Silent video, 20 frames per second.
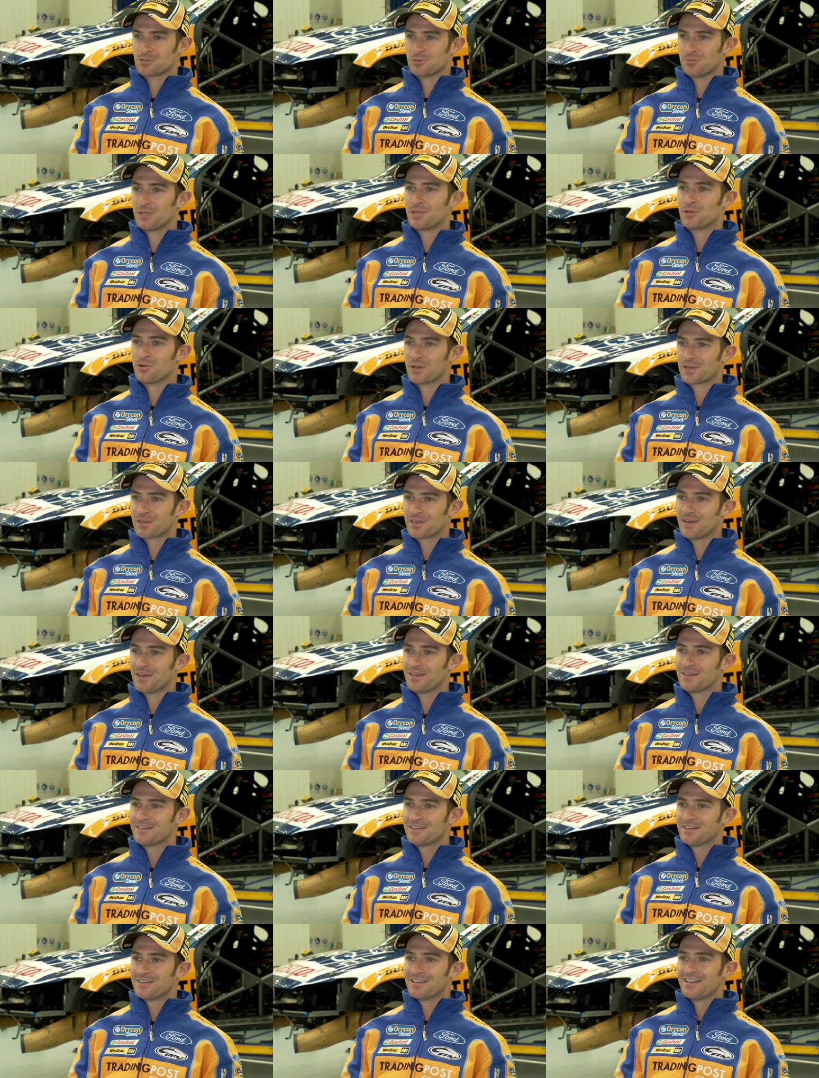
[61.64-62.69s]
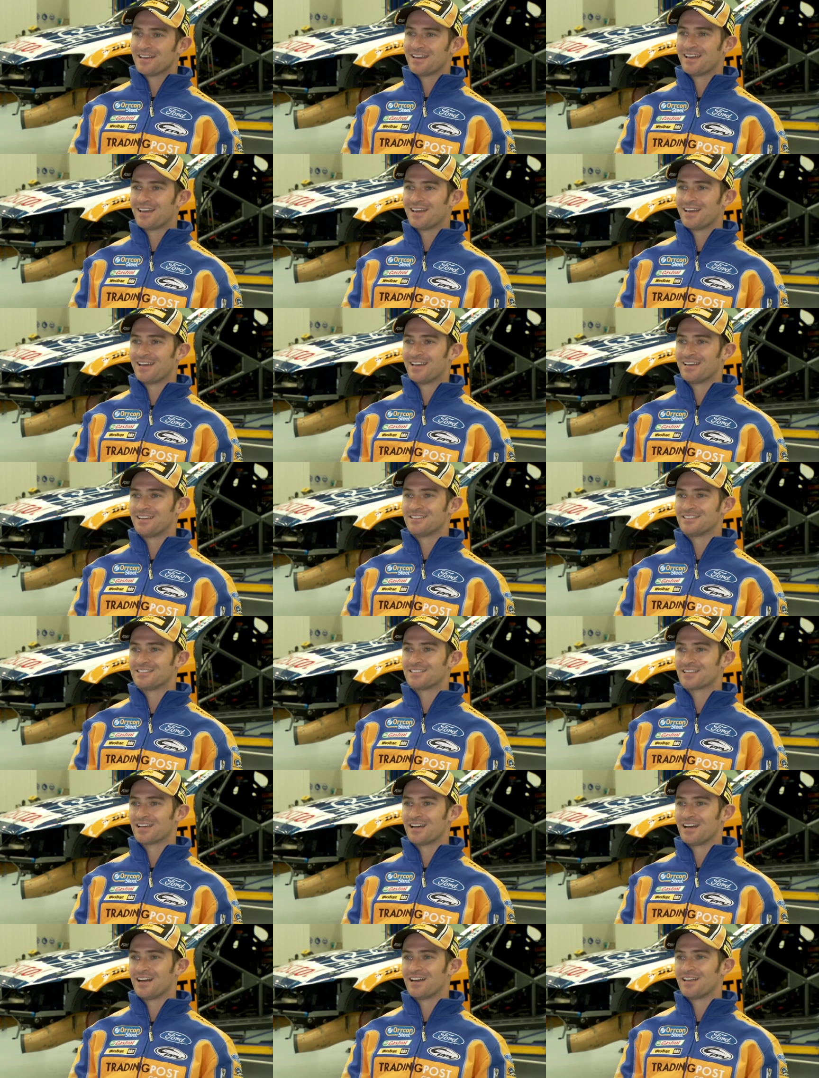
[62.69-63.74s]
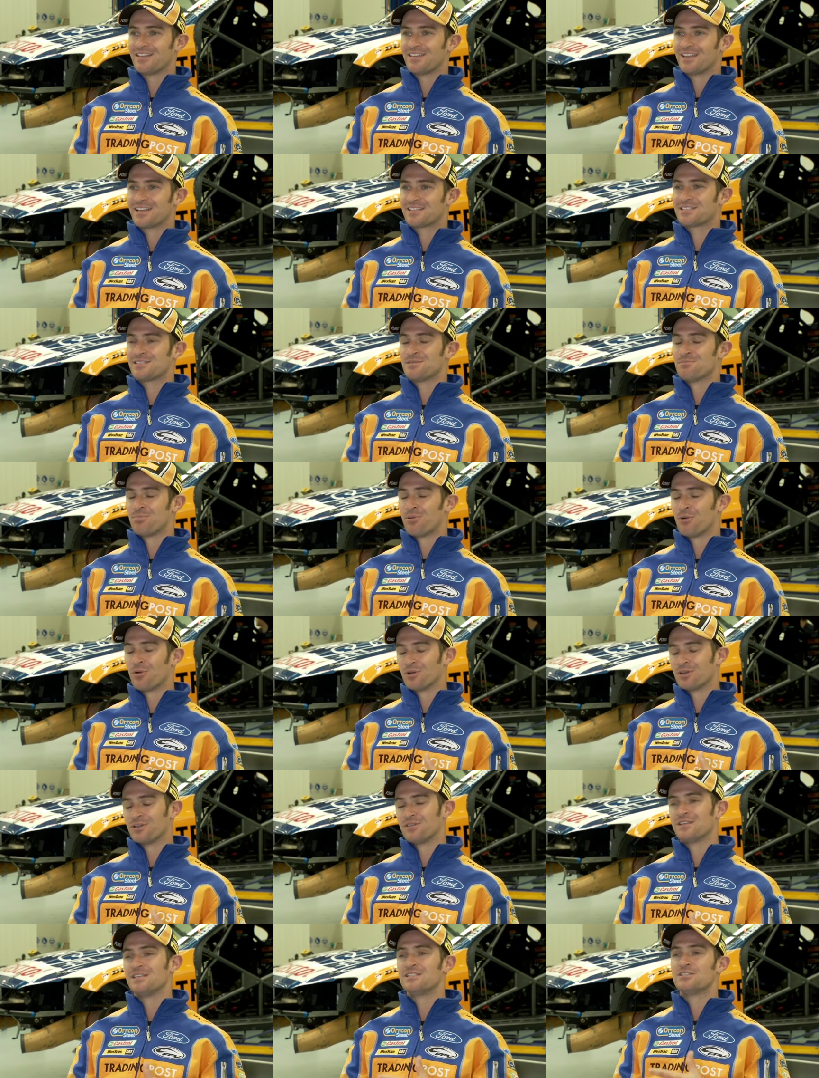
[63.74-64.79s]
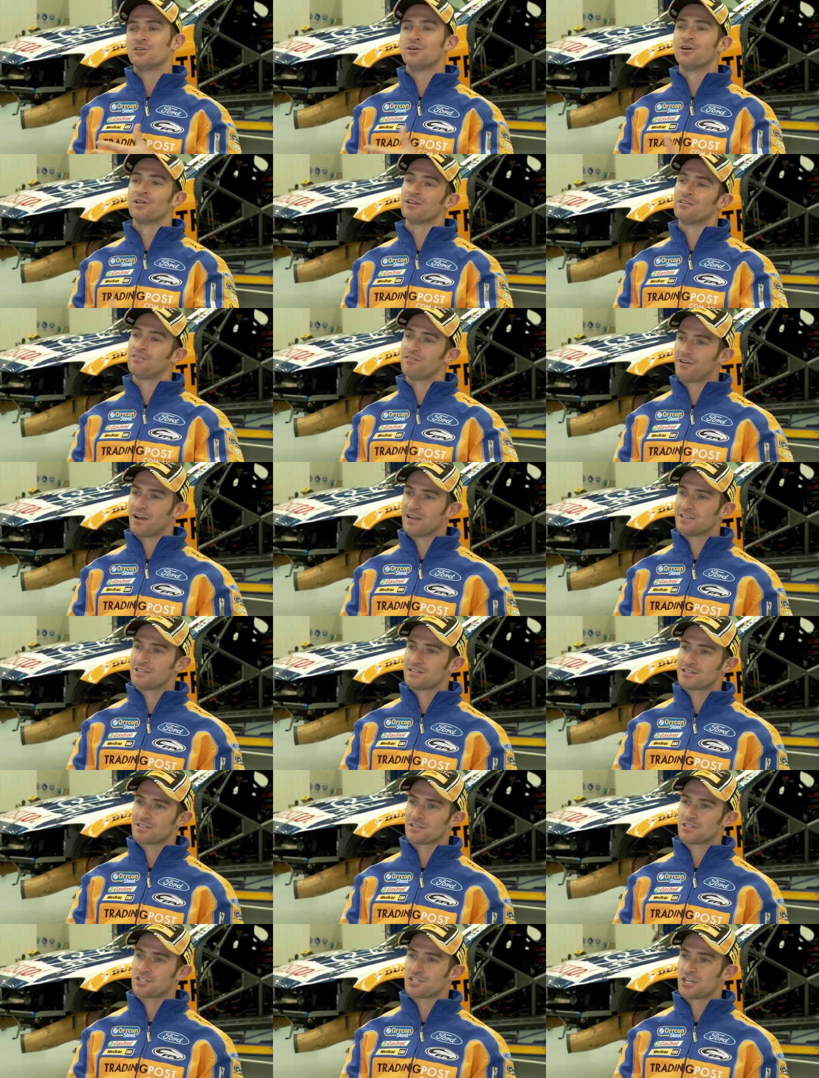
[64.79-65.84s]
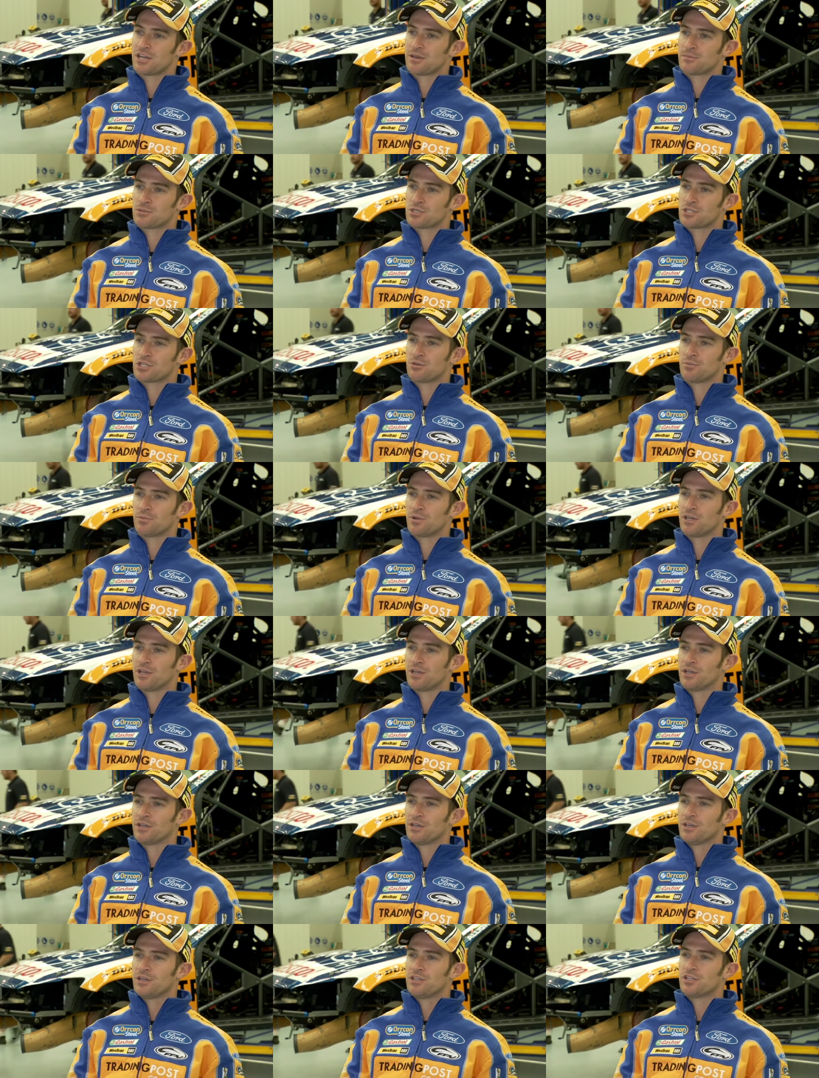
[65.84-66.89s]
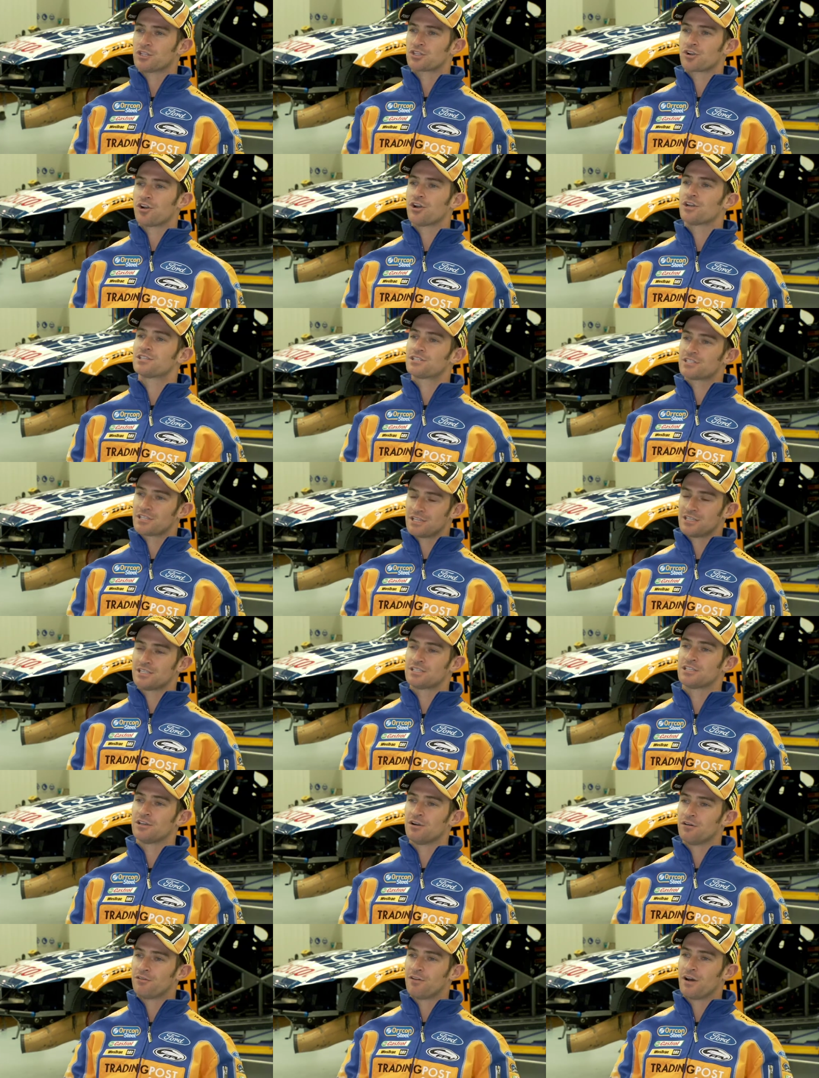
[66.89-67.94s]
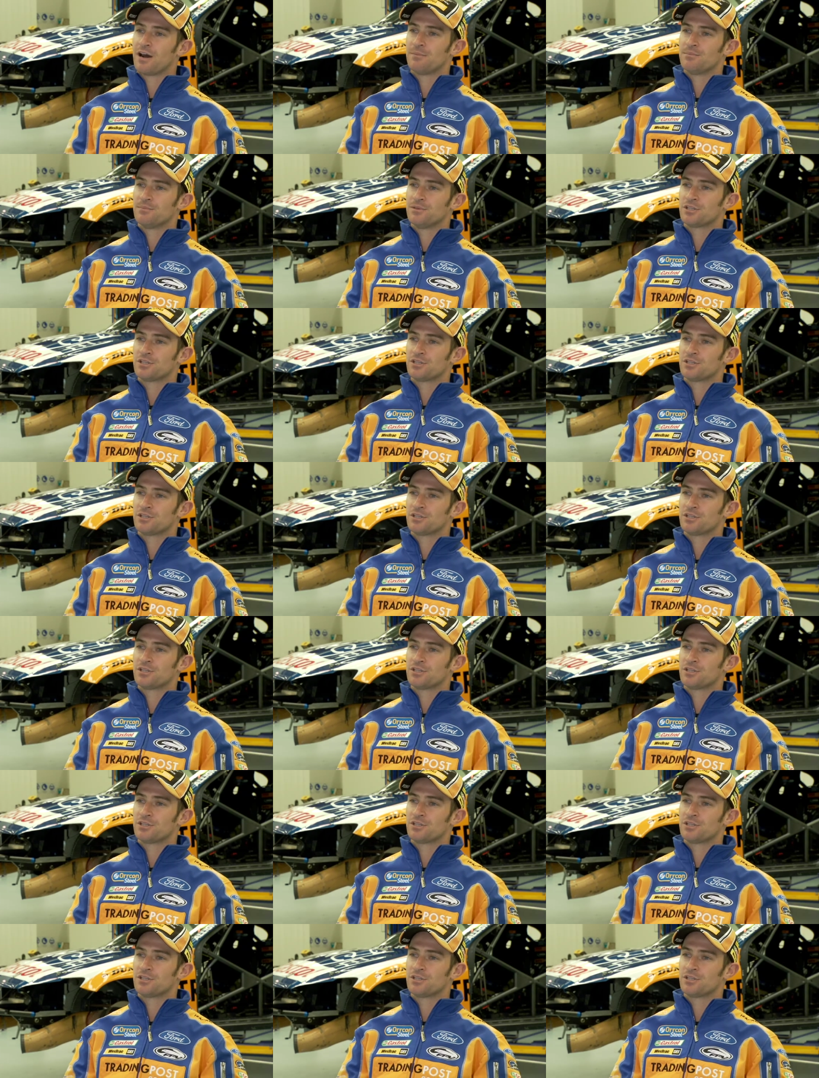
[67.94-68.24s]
will be quick there, and that's important in these early phases of the championship, where you're trying to set yourself up.